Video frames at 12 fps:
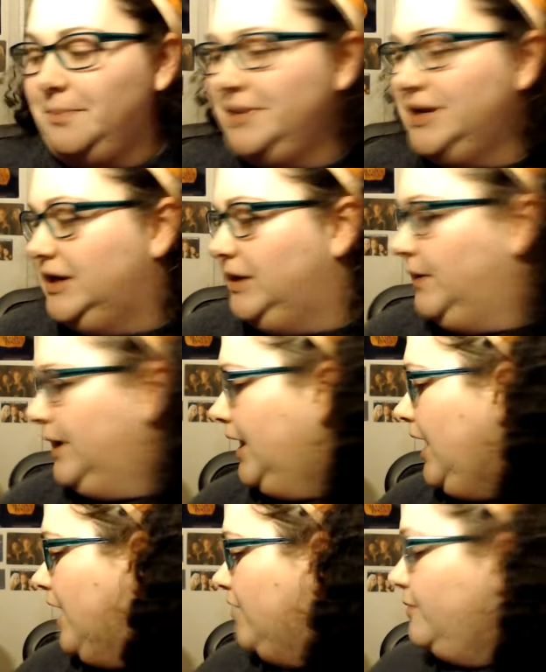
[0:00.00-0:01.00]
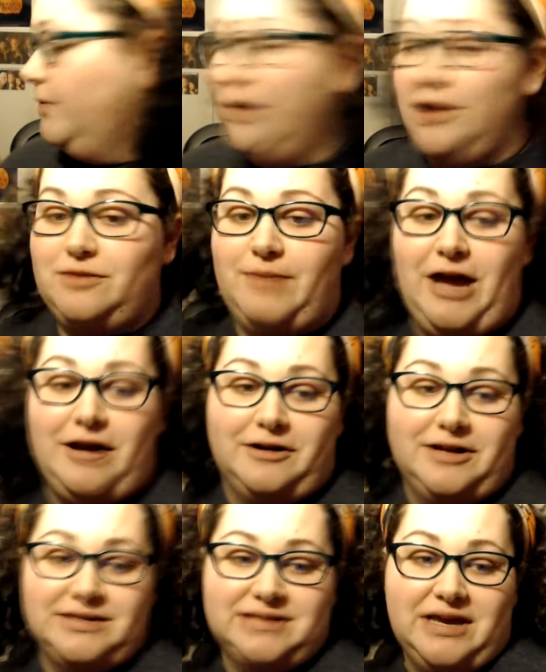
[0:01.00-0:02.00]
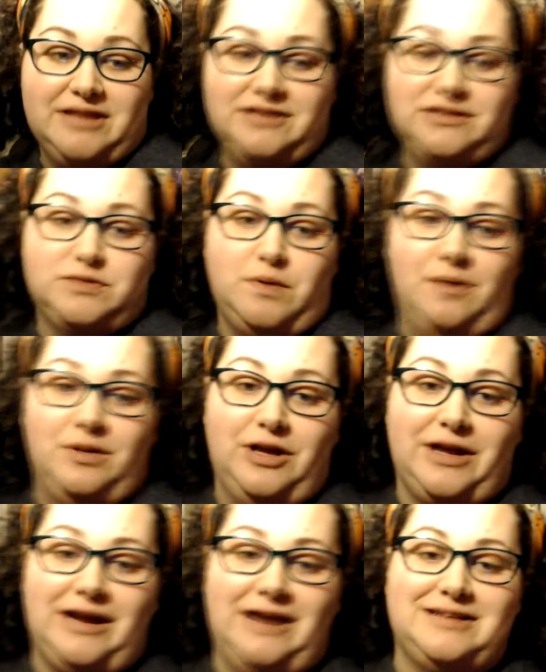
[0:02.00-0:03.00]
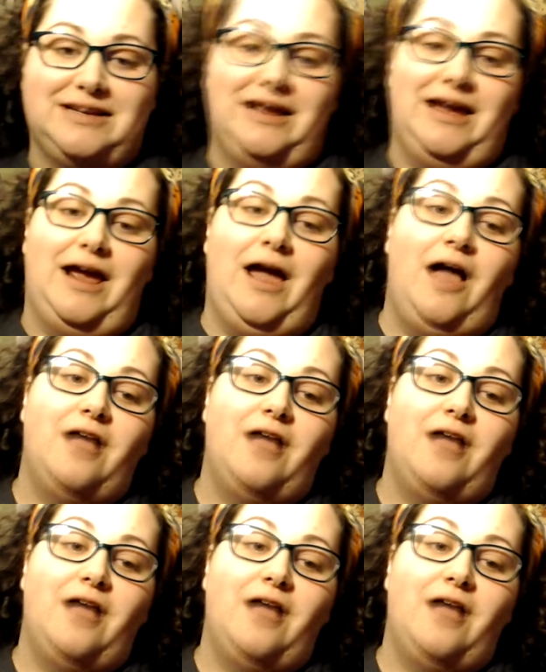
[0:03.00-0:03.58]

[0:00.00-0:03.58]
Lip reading: But anyway, the point of the matter is, this is what we're looking at today.